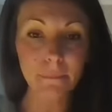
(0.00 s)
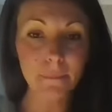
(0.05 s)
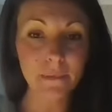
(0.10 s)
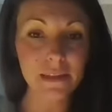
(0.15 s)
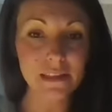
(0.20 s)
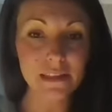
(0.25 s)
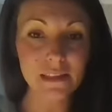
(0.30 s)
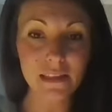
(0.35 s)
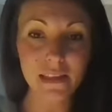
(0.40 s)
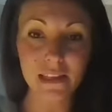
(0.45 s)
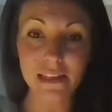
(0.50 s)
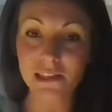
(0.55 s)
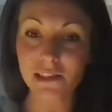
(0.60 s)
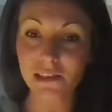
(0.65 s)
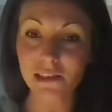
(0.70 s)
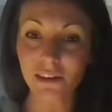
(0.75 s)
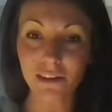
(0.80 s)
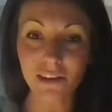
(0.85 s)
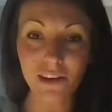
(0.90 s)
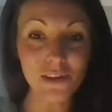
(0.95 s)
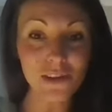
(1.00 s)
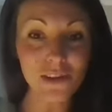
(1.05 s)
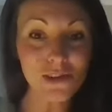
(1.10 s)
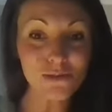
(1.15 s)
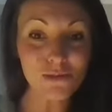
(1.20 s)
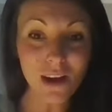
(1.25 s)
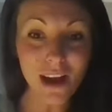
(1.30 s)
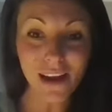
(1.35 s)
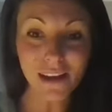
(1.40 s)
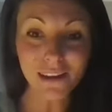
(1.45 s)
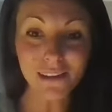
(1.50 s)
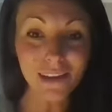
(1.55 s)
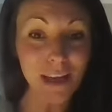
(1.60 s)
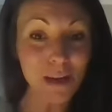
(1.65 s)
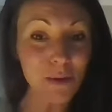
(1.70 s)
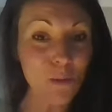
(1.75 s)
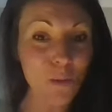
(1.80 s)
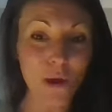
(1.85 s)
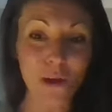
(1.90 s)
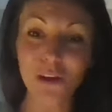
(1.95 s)
Let's get started on this ride
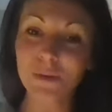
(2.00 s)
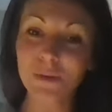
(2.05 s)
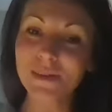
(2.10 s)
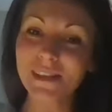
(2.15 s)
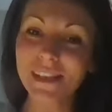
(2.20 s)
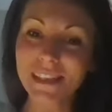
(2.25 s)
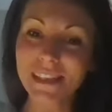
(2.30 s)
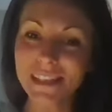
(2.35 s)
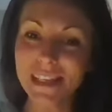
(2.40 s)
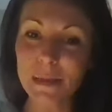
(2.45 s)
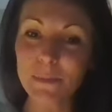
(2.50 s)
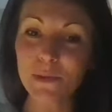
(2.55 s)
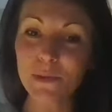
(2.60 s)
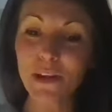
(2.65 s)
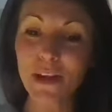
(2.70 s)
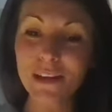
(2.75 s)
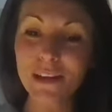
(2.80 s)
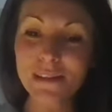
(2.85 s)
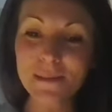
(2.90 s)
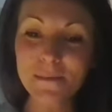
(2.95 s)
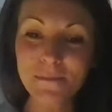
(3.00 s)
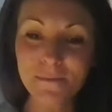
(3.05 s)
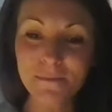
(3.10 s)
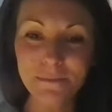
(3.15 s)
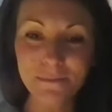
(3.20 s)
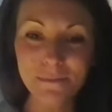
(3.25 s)
and welcome to the team, you guys.